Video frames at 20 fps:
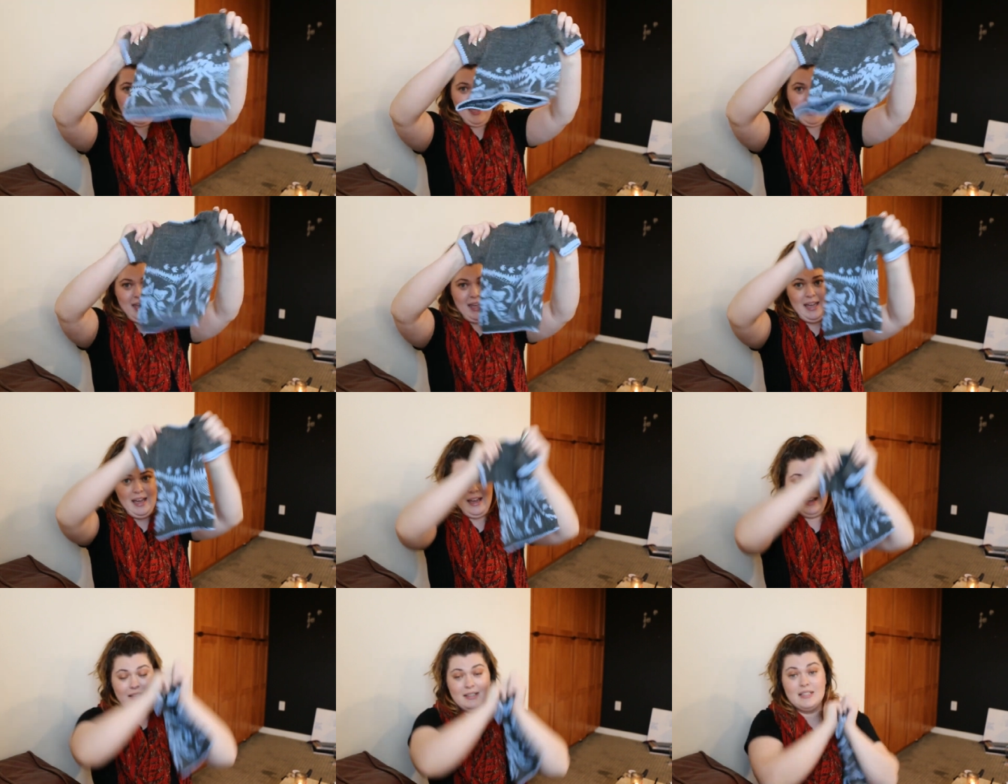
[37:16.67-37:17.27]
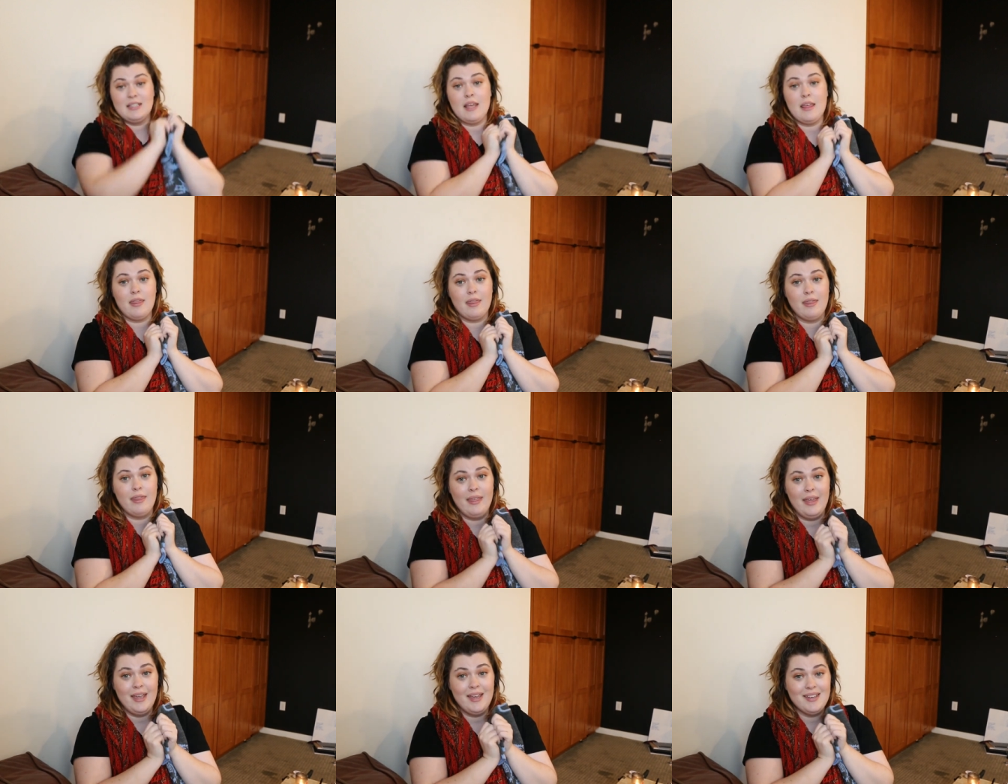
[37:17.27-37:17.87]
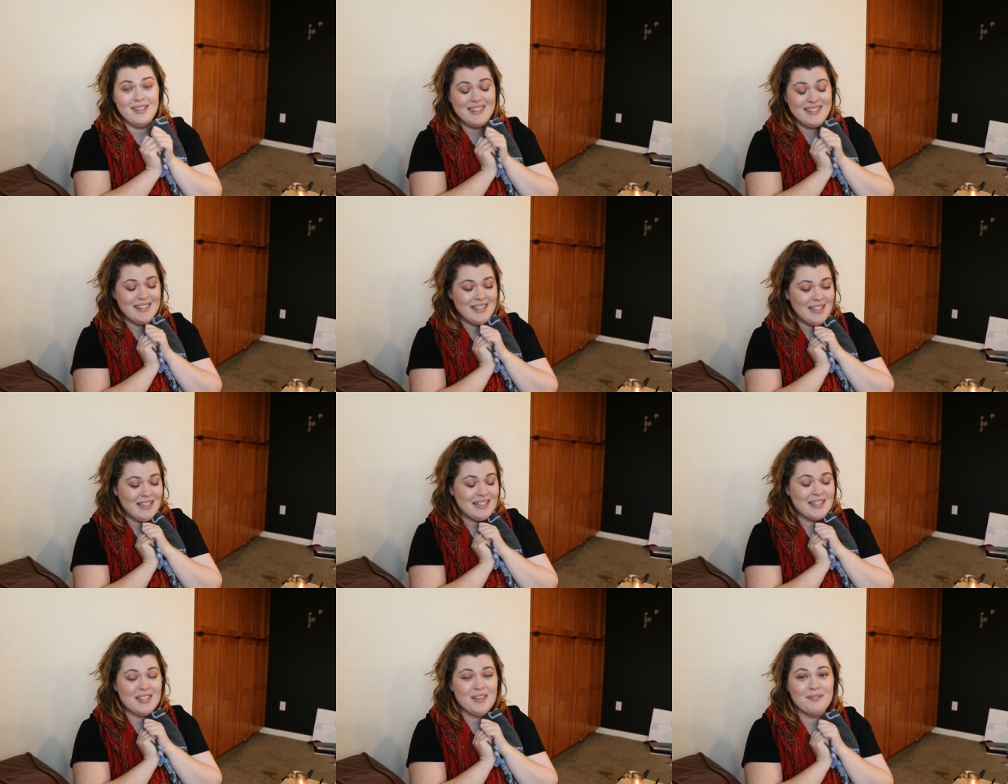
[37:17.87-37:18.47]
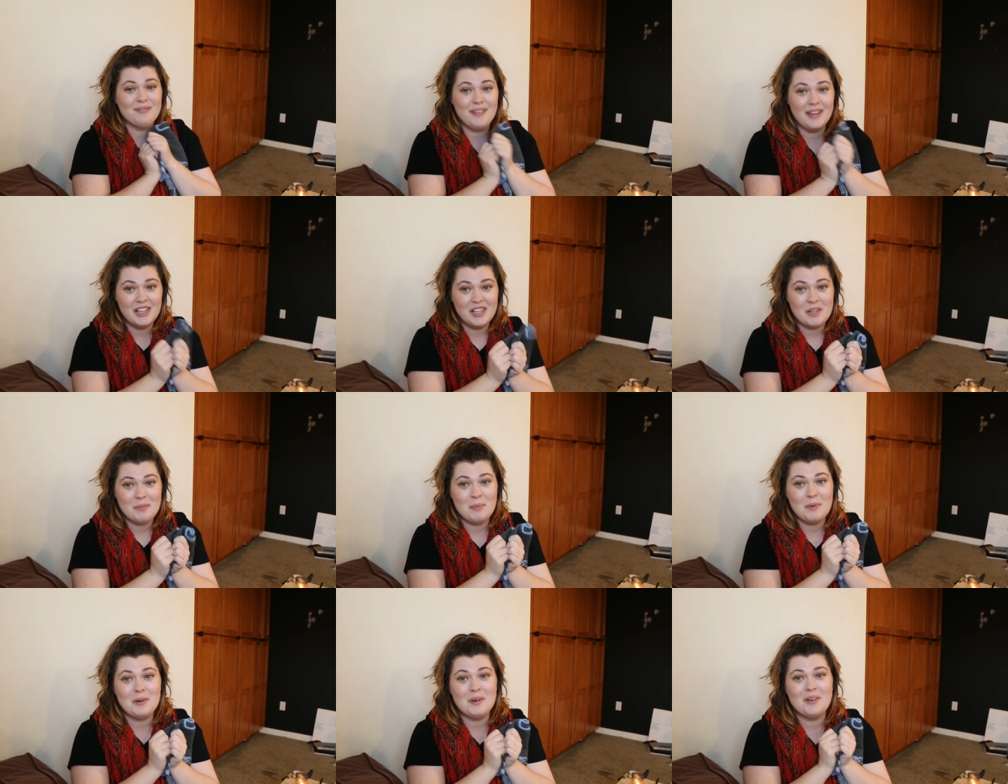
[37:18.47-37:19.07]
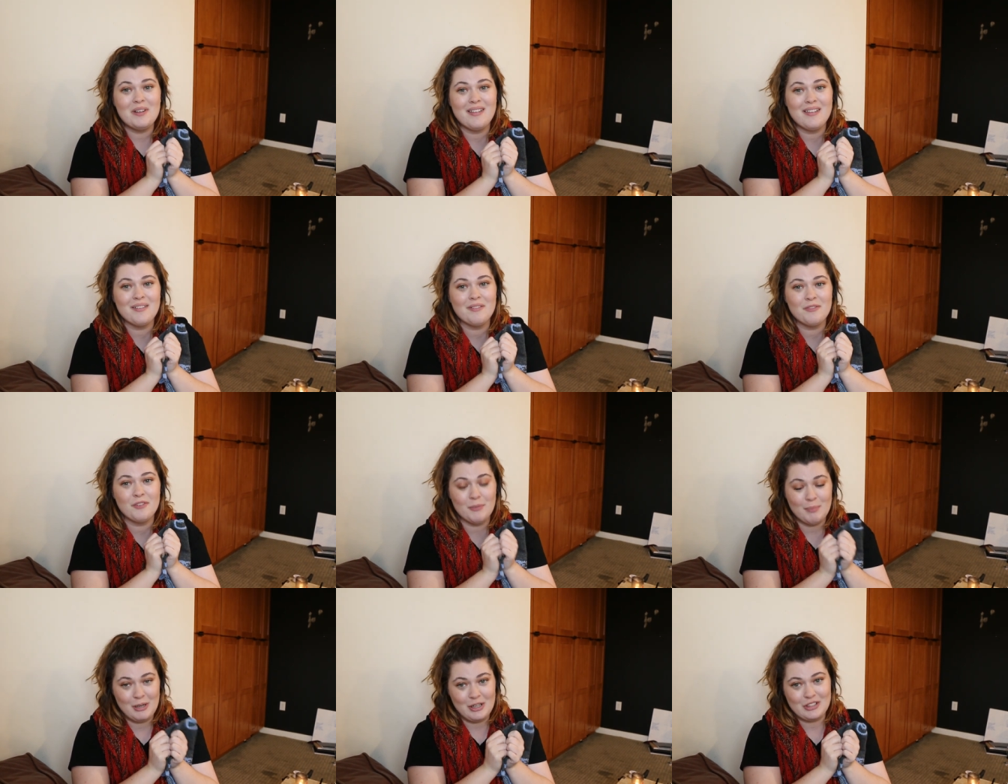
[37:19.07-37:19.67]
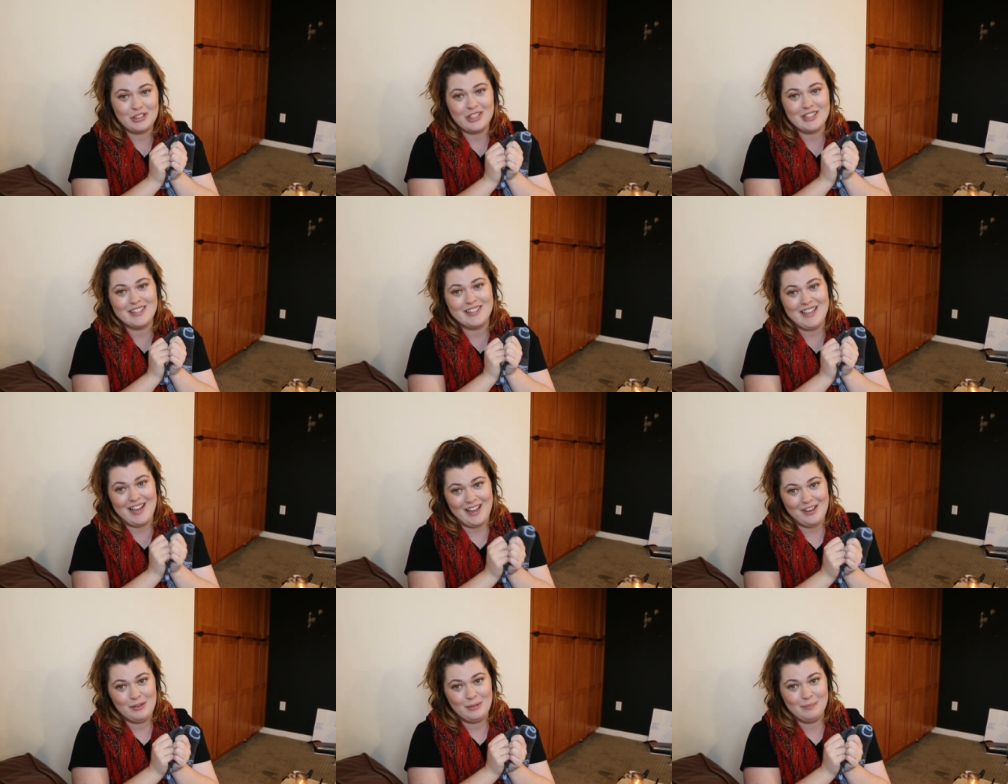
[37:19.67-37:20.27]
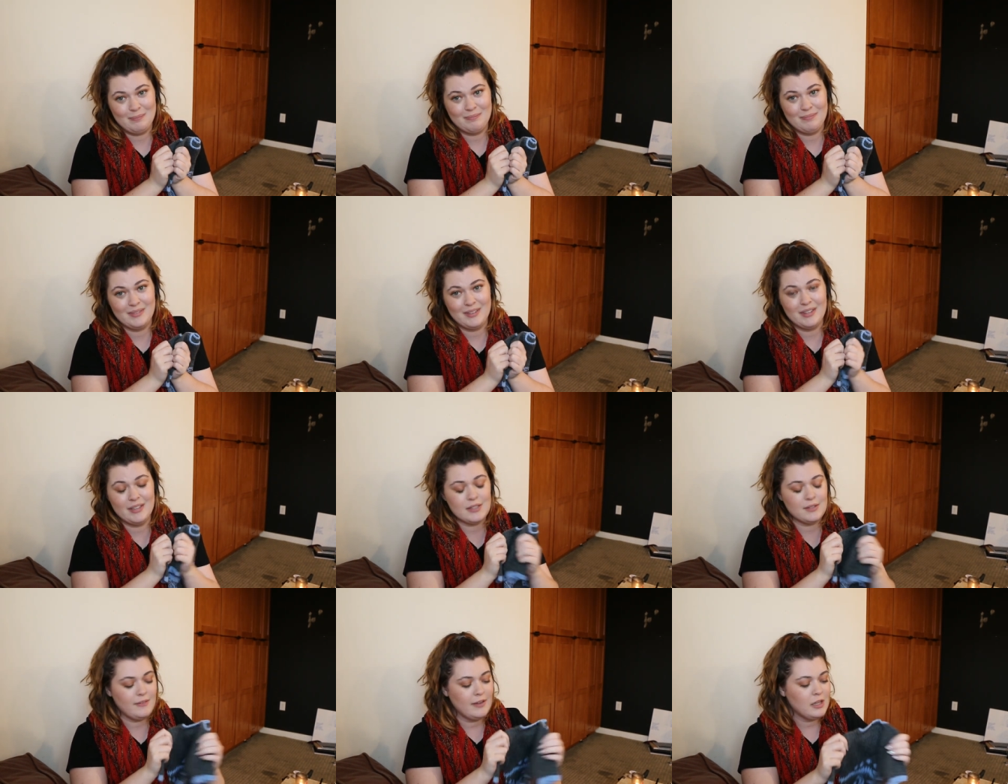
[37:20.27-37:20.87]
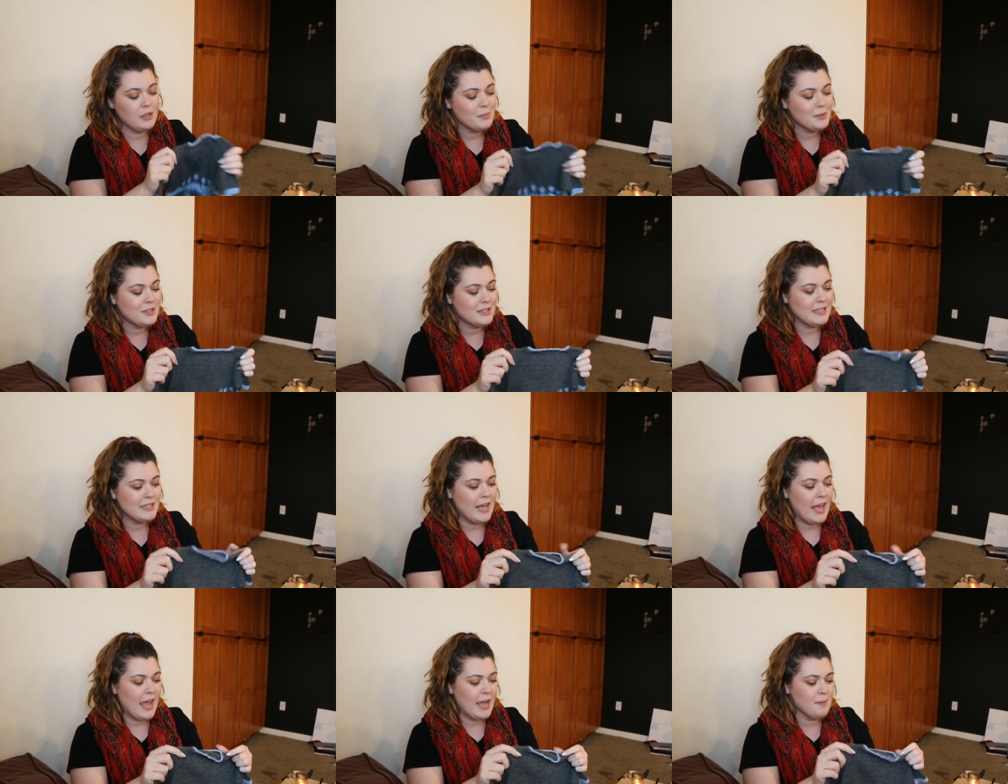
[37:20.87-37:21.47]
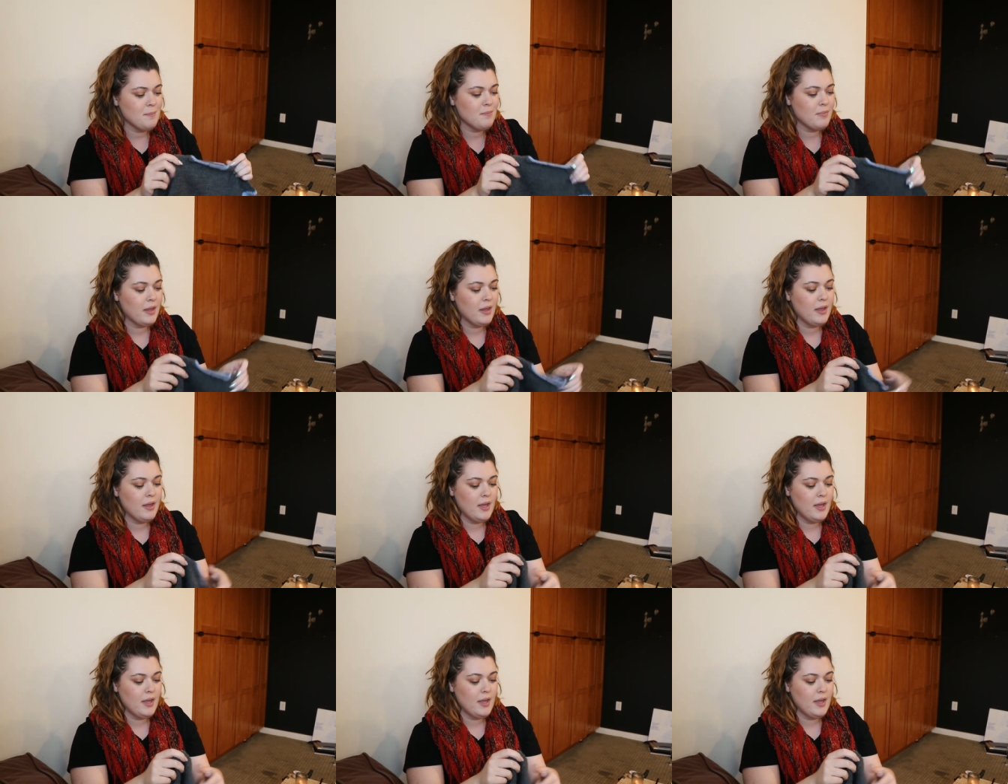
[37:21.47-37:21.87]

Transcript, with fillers: And this is available for purchase now. It's available today.